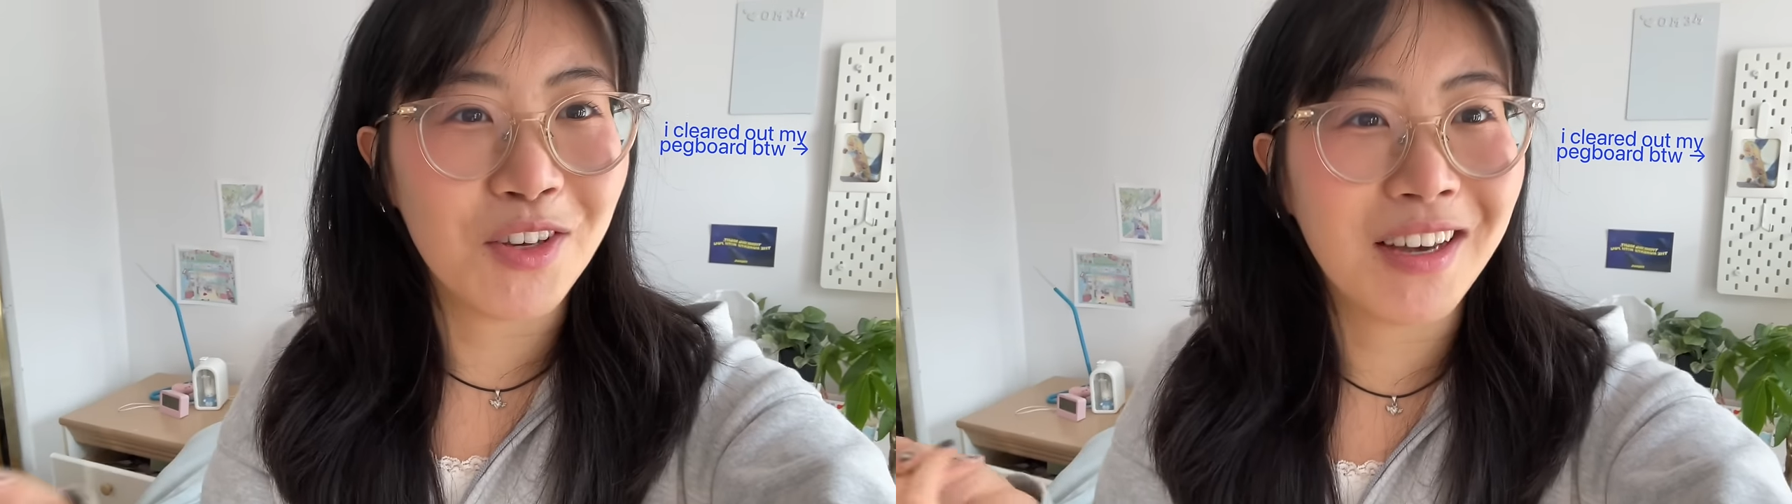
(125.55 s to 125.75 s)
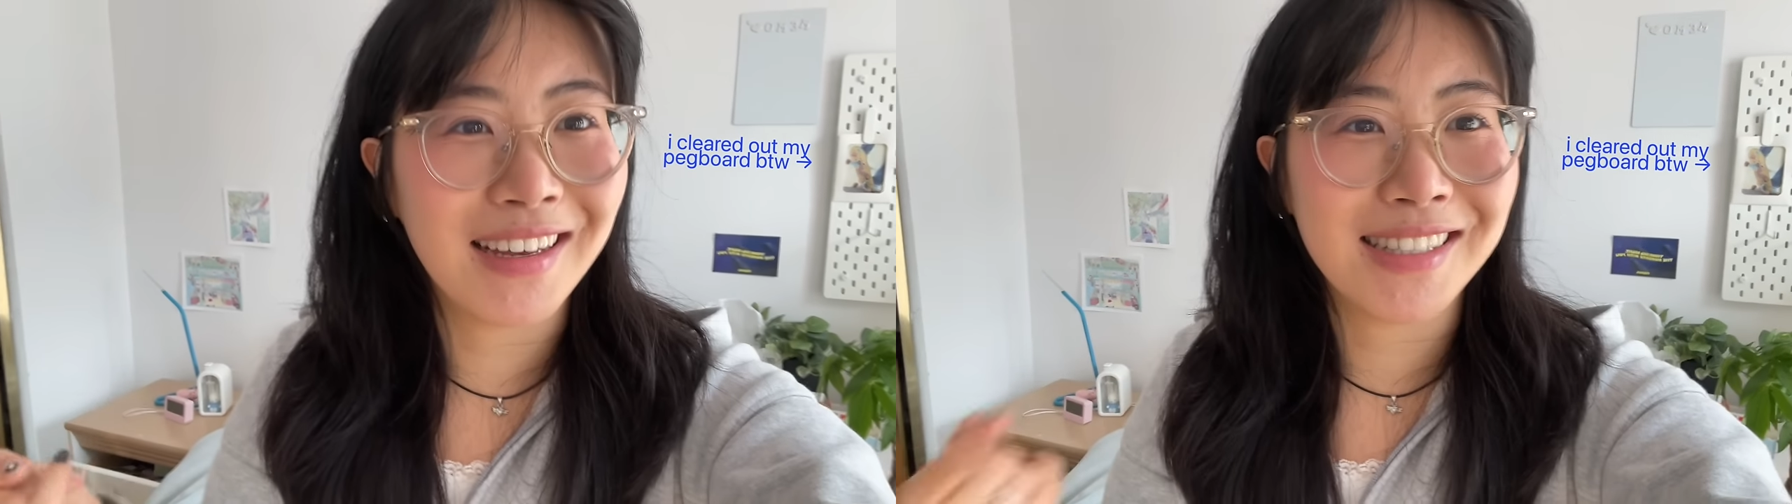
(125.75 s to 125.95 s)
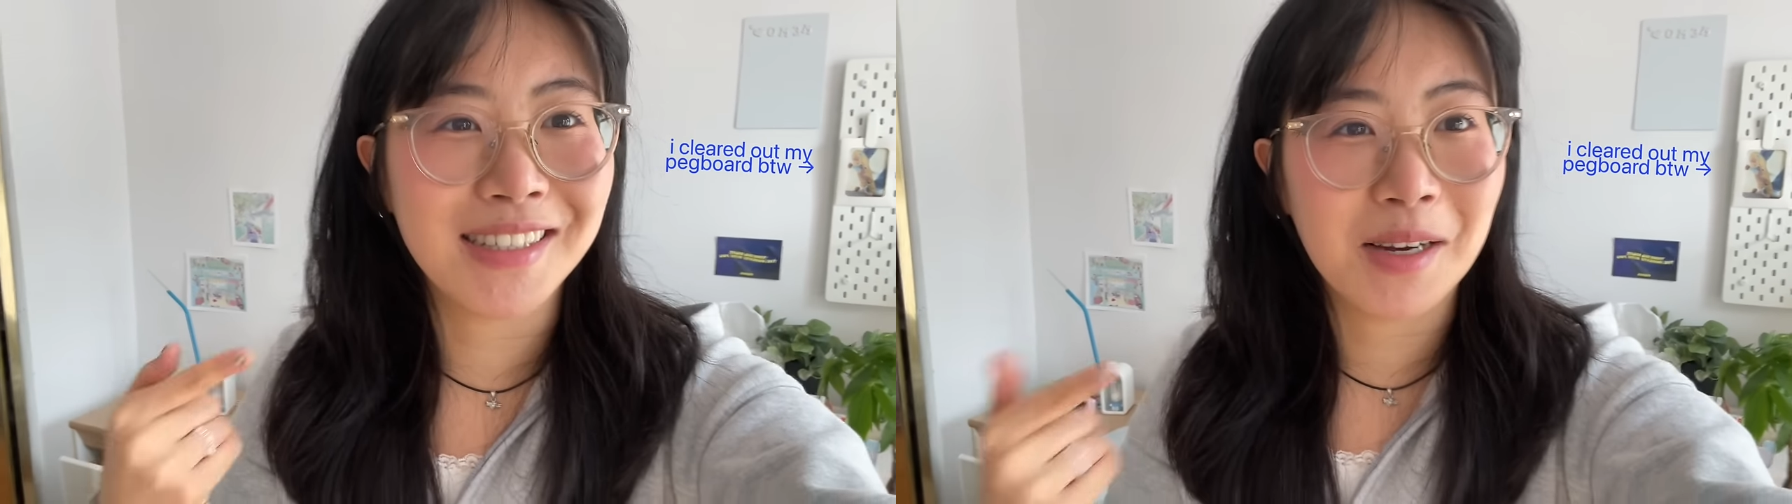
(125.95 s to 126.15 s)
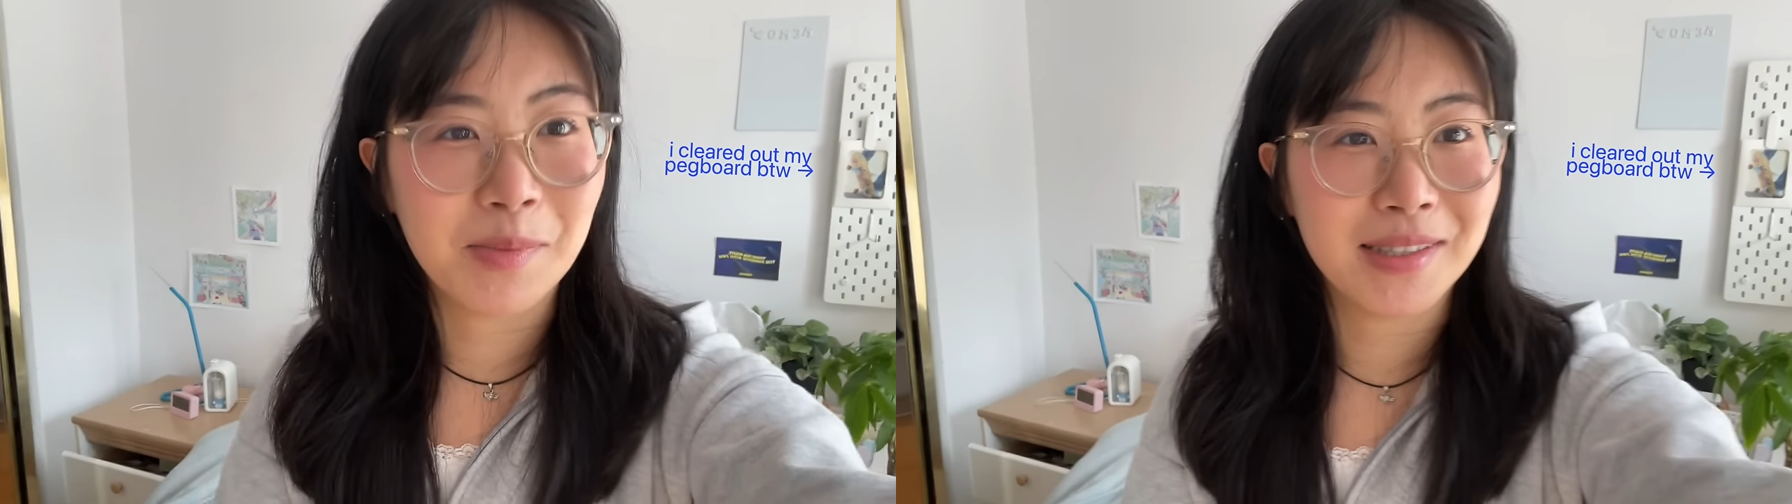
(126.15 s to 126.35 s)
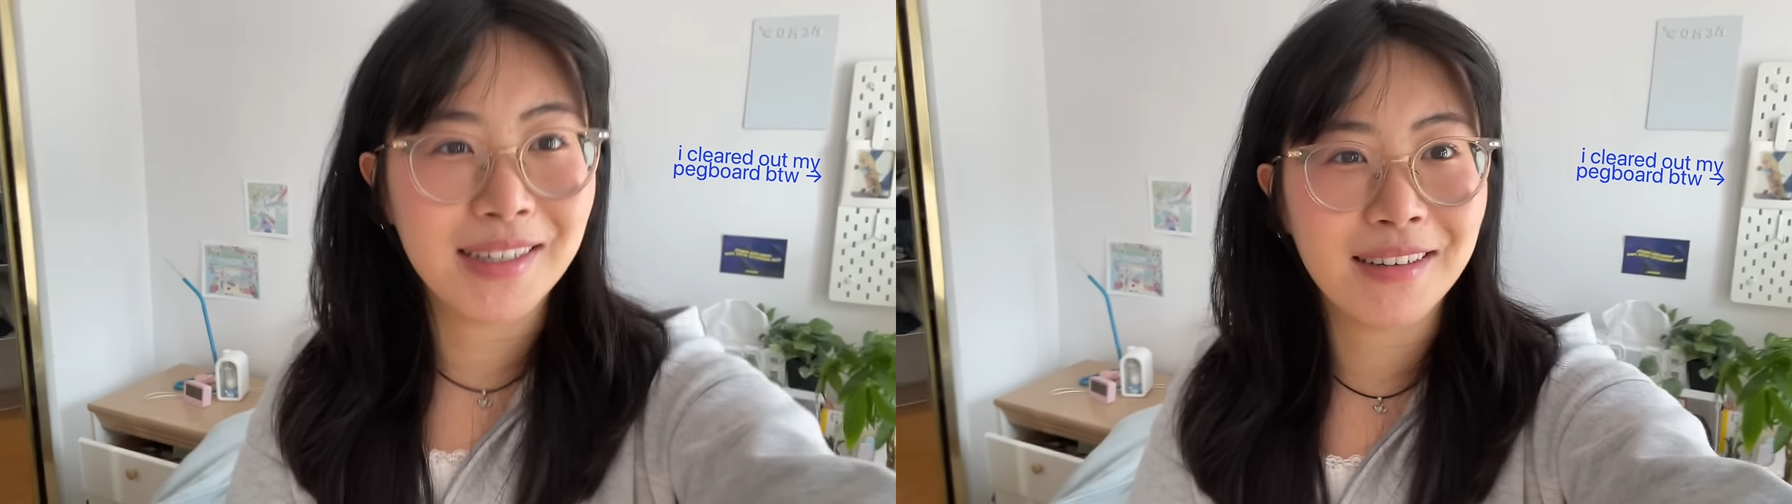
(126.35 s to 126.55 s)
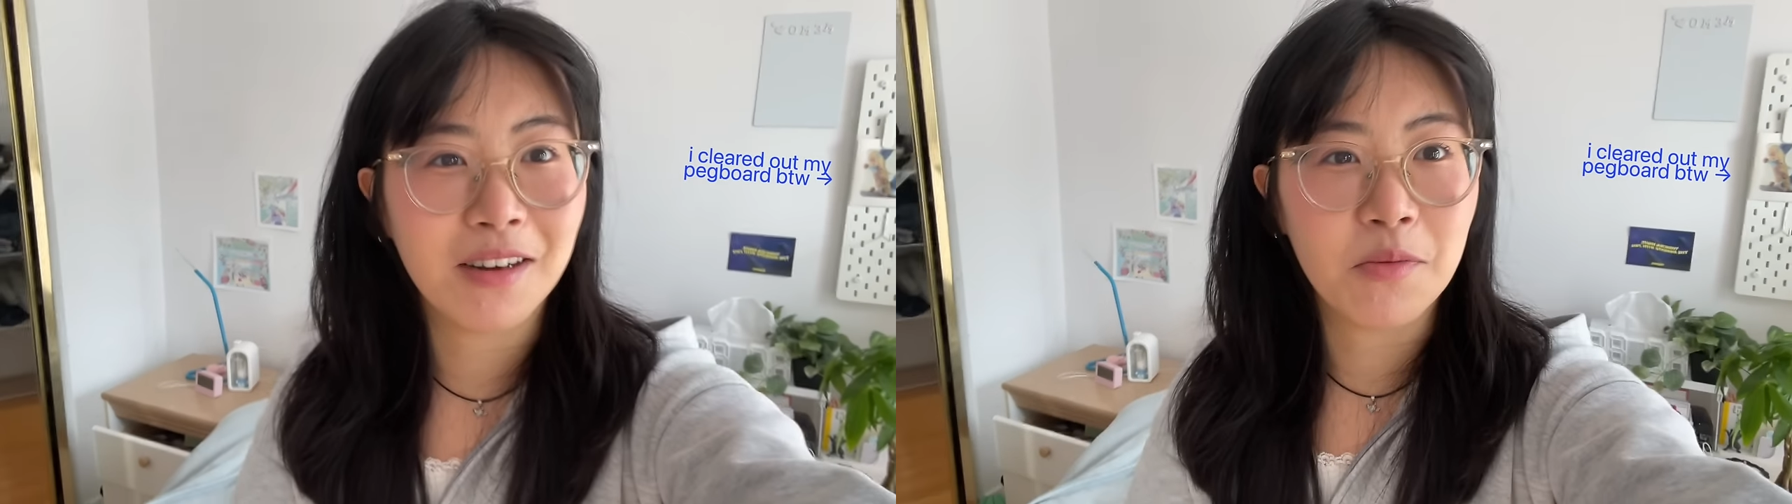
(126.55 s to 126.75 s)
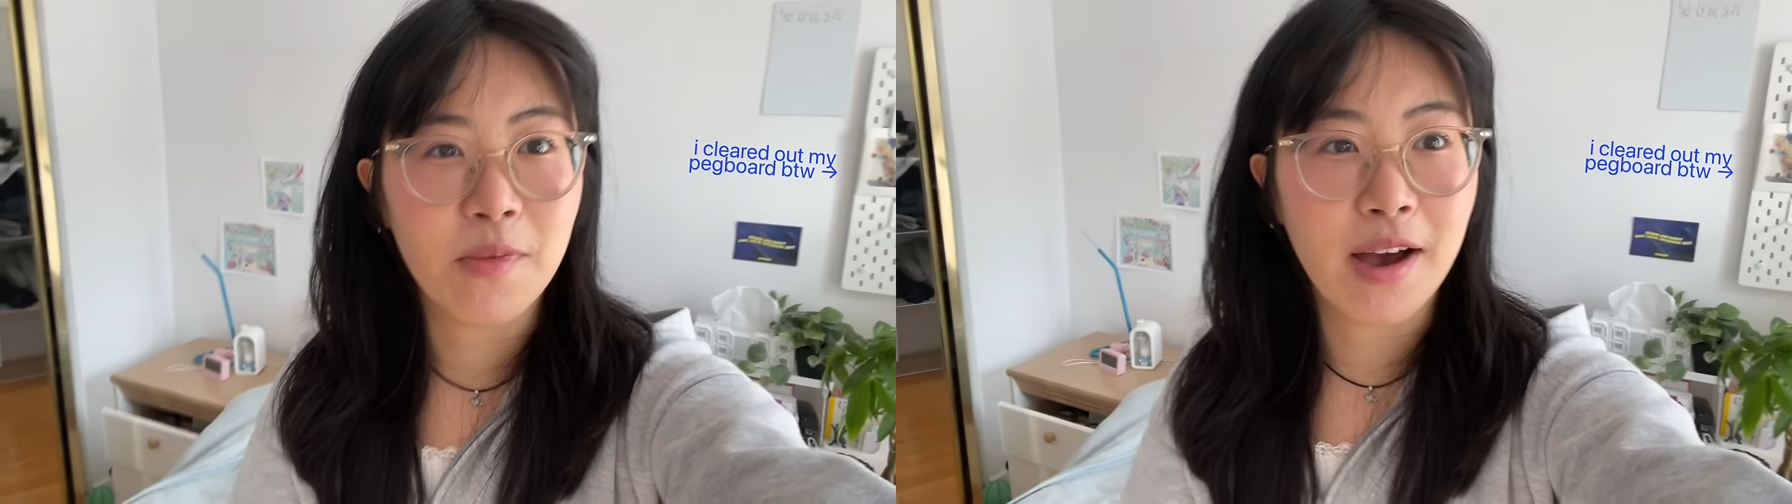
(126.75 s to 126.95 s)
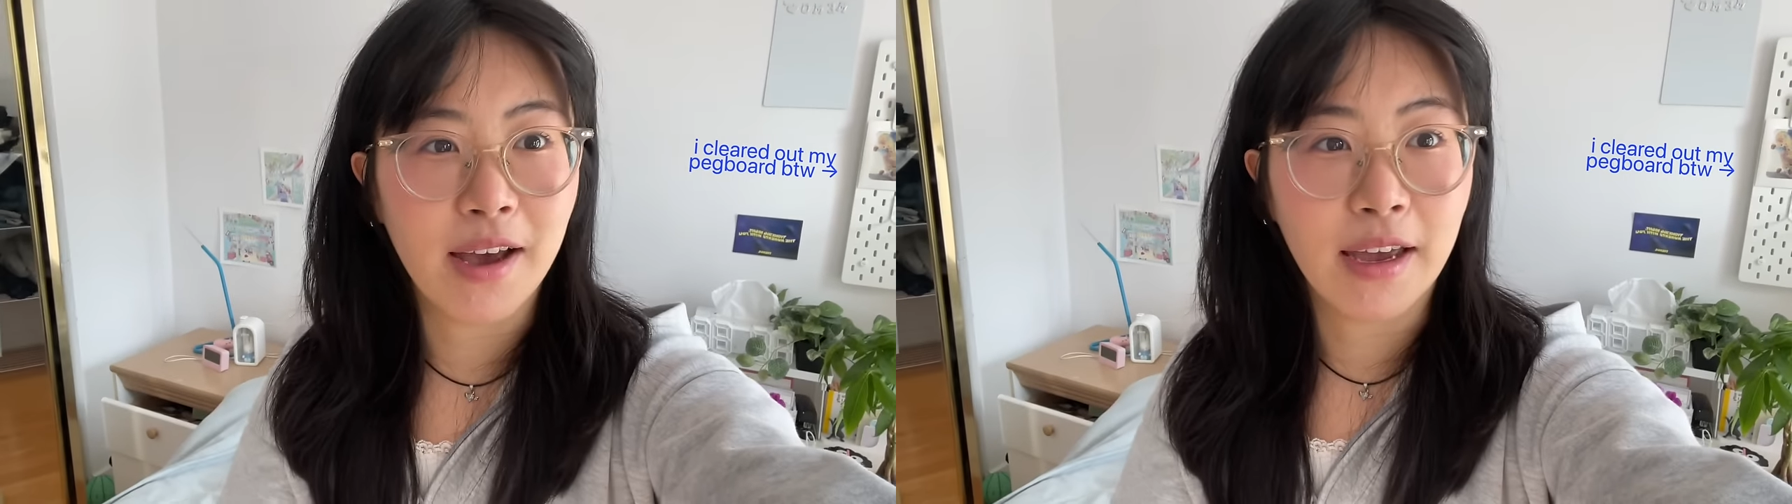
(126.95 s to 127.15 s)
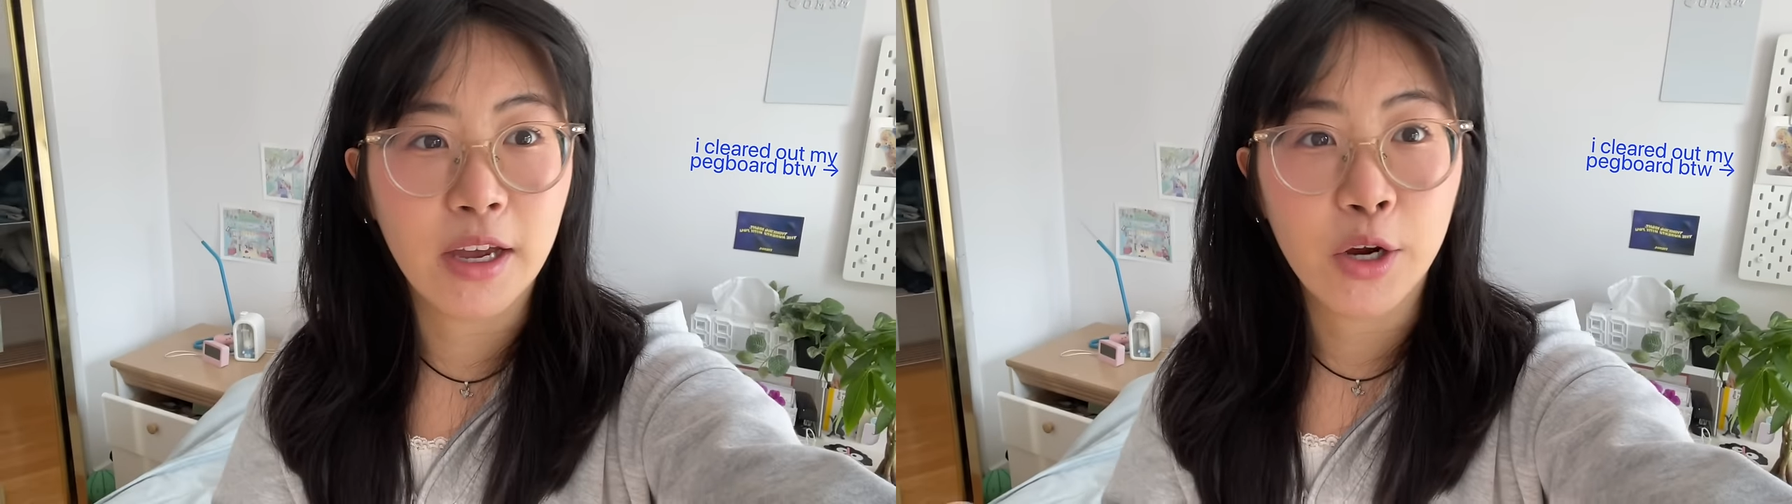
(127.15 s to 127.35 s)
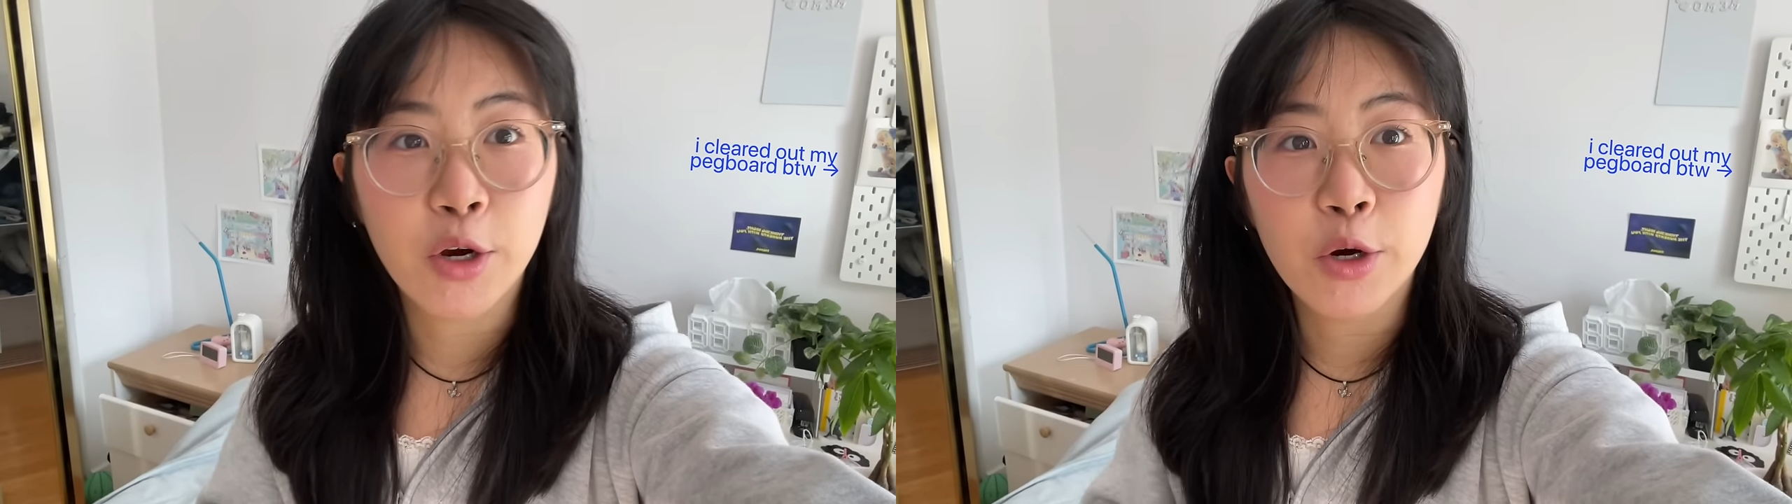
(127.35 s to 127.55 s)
you guys an update on my